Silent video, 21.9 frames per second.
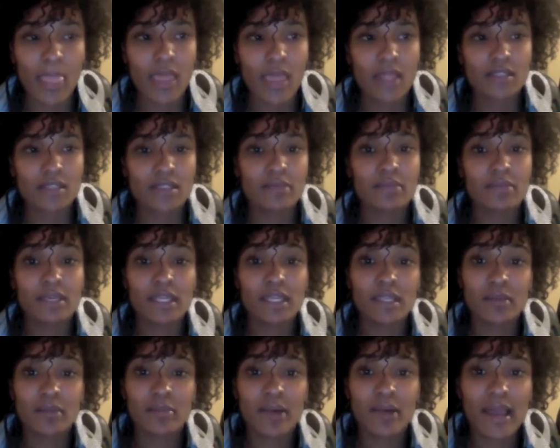to me,
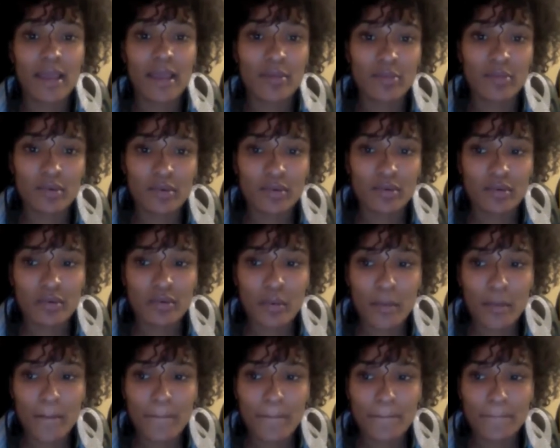the
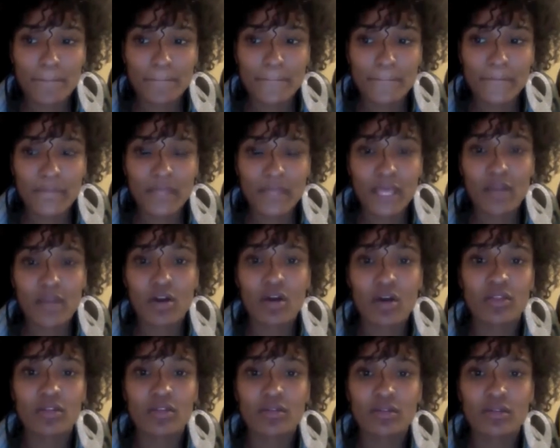Bible and all
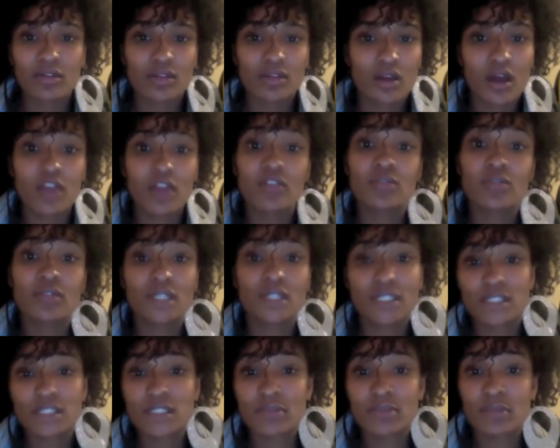the other
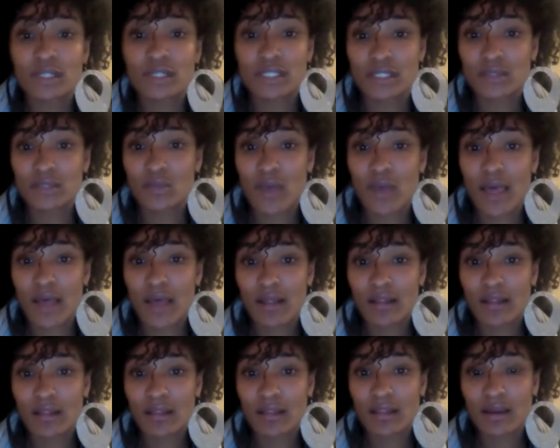religious books as
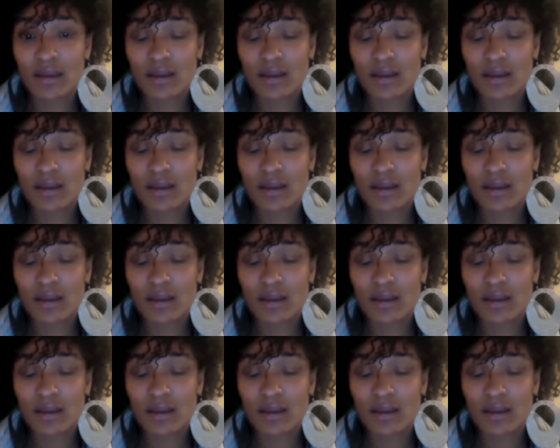well,